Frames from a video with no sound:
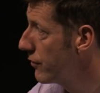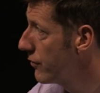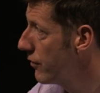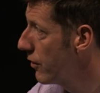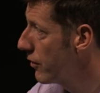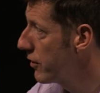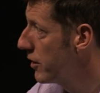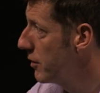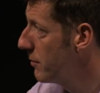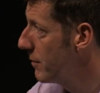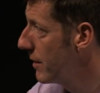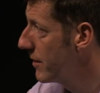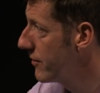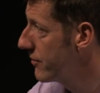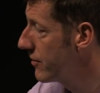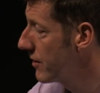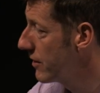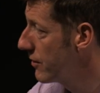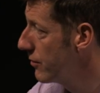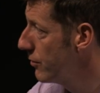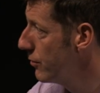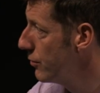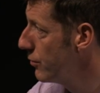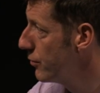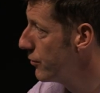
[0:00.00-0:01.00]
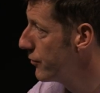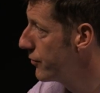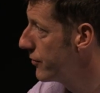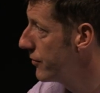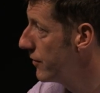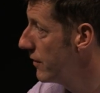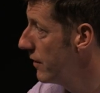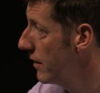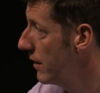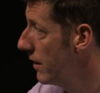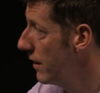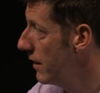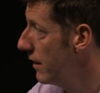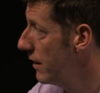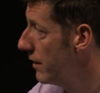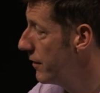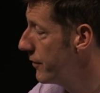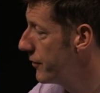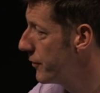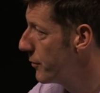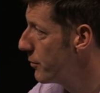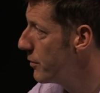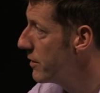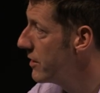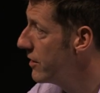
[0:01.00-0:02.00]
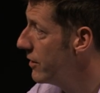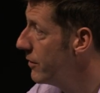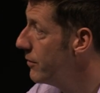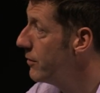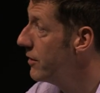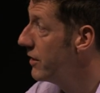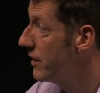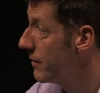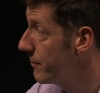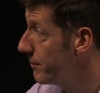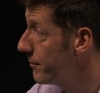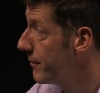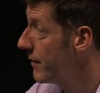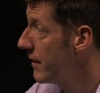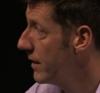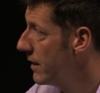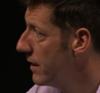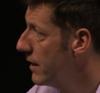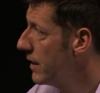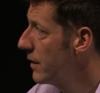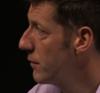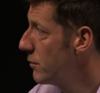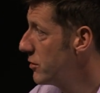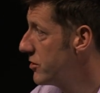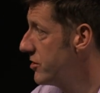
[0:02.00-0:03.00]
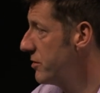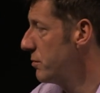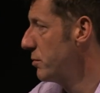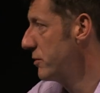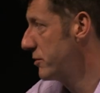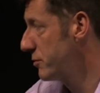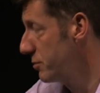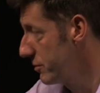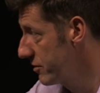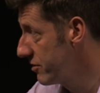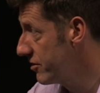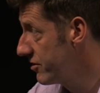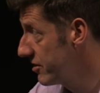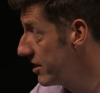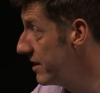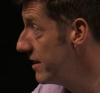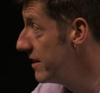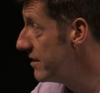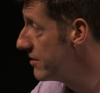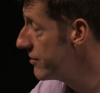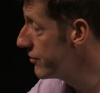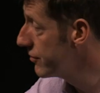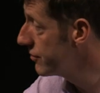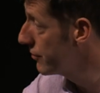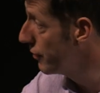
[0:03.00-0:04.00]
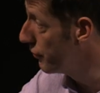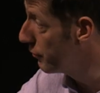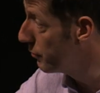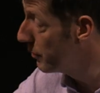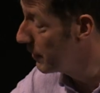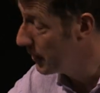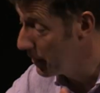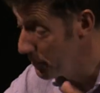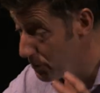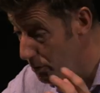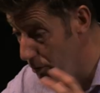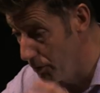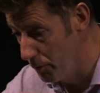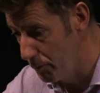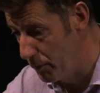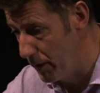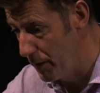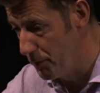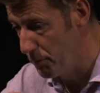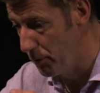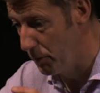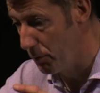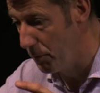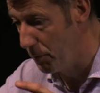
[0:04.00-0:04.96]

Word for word: documentary called uh, The Reunion, which, which was a series of stuff where they put people